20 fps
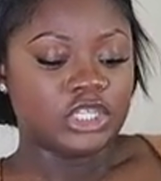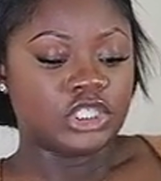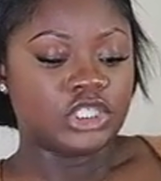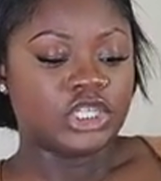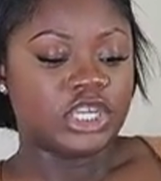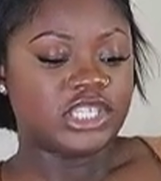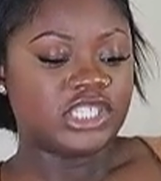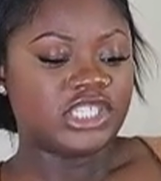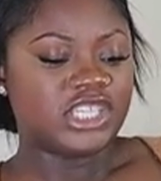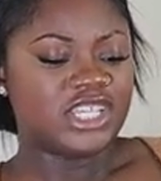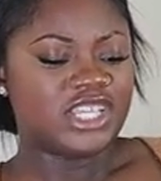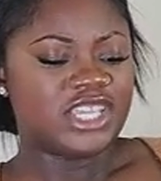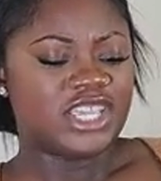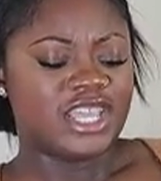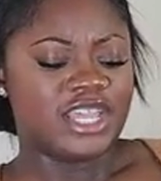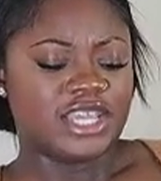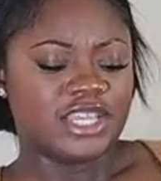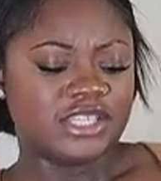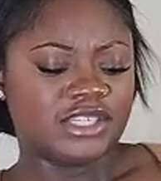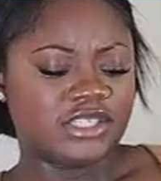just in
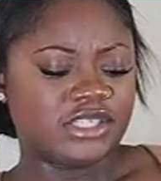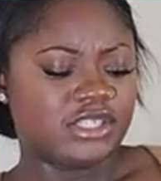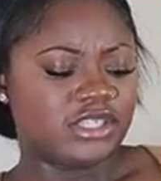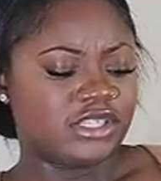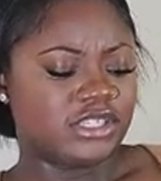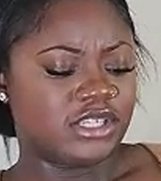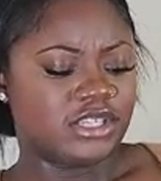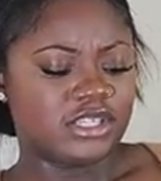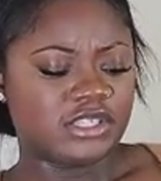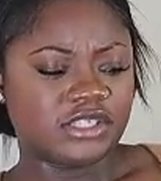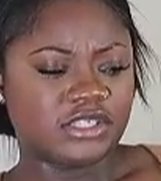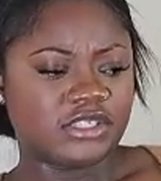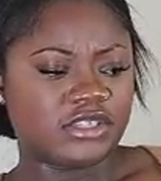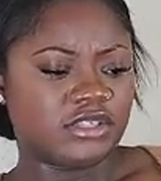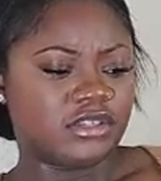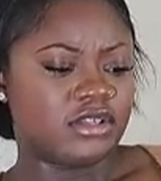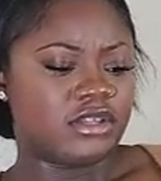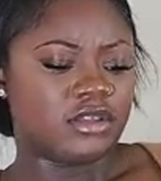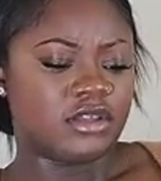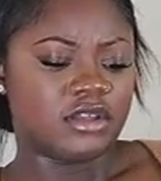case
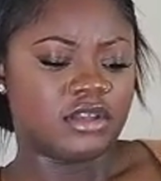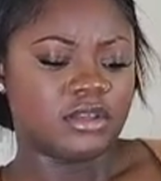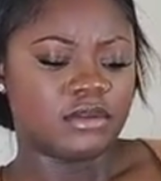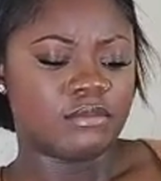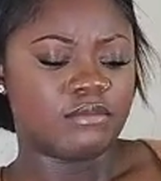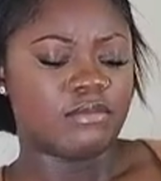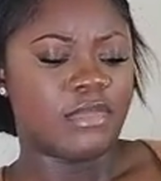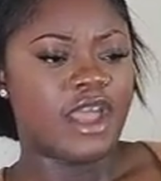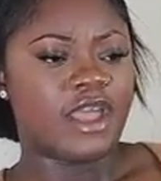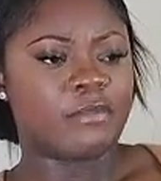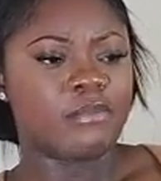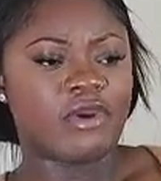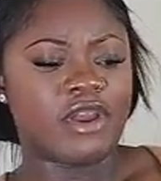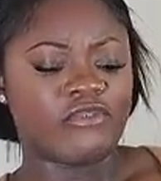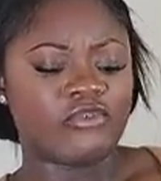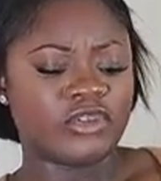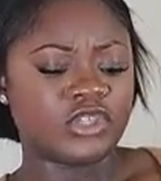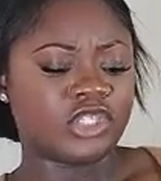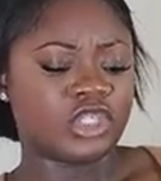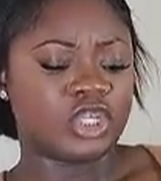because my
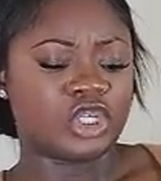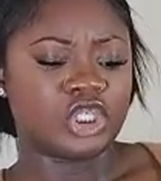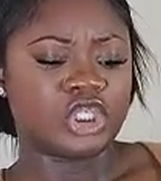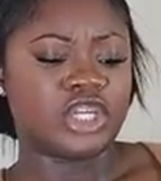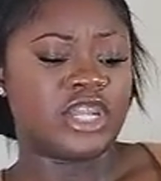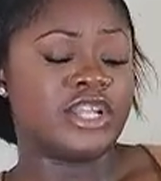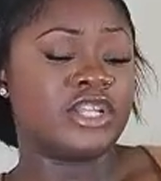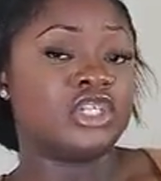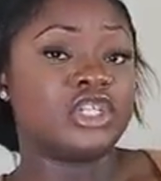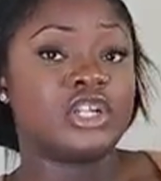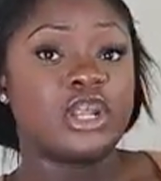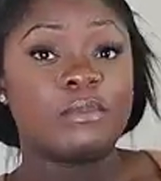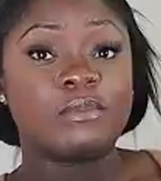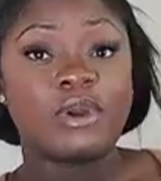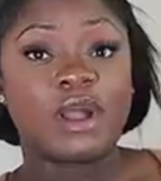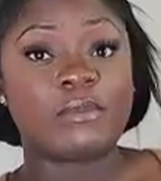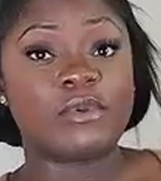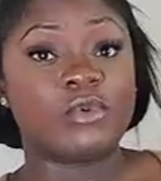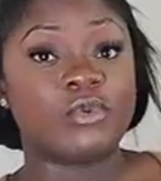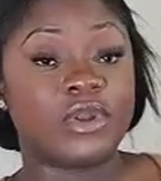preference could change and I
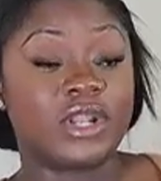probably